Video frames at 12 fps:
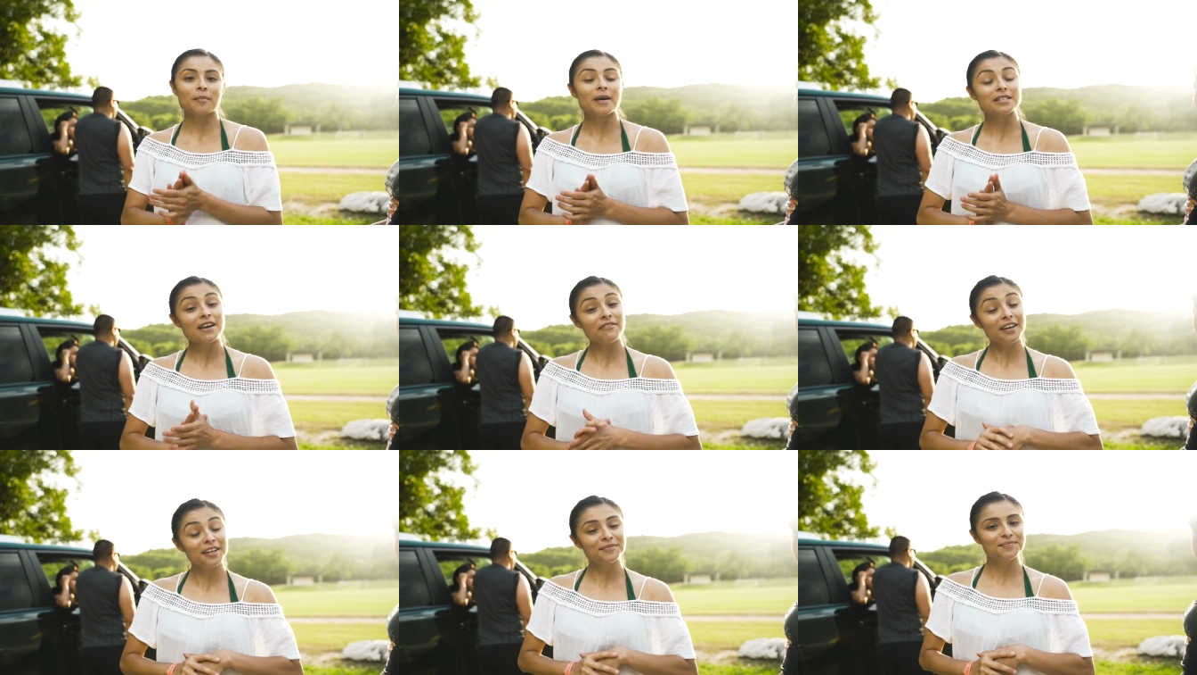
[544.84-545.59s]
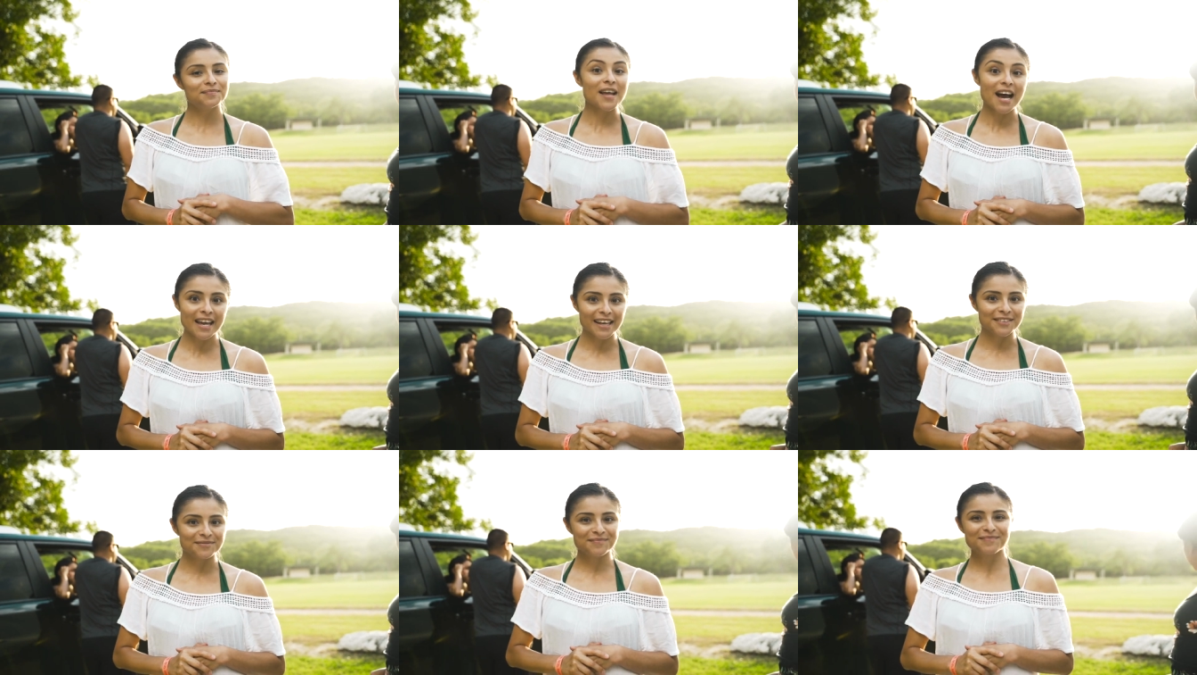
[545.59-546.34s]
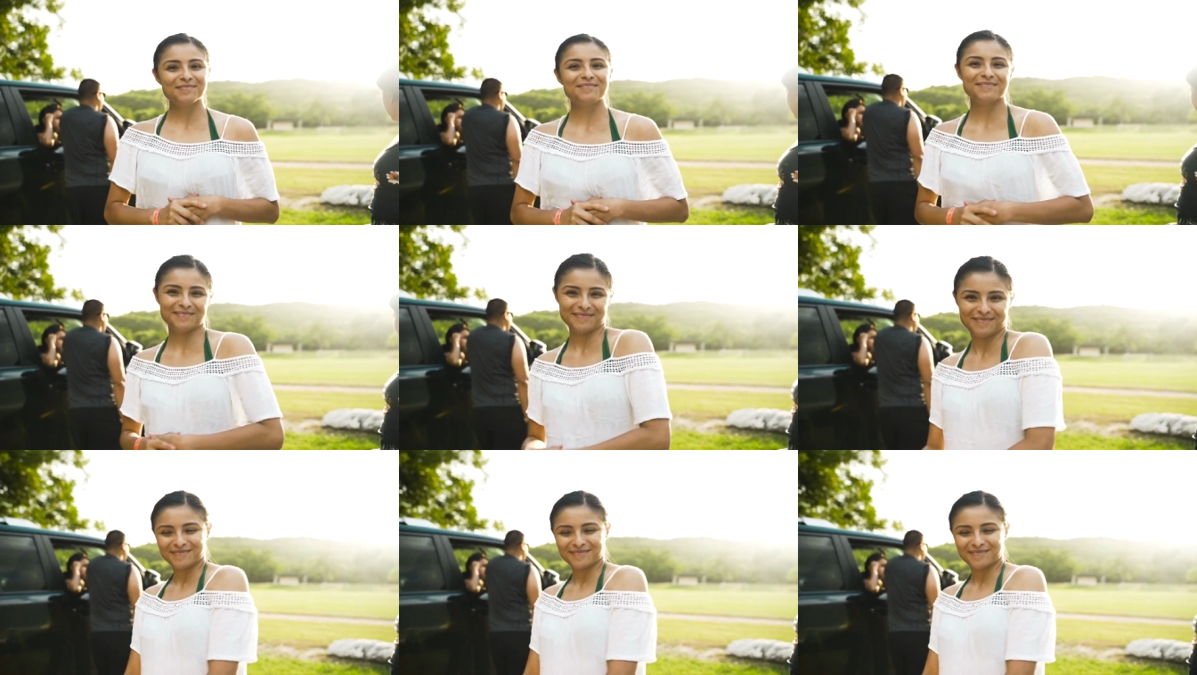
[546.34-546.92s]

we're about to have fun again. Awesome.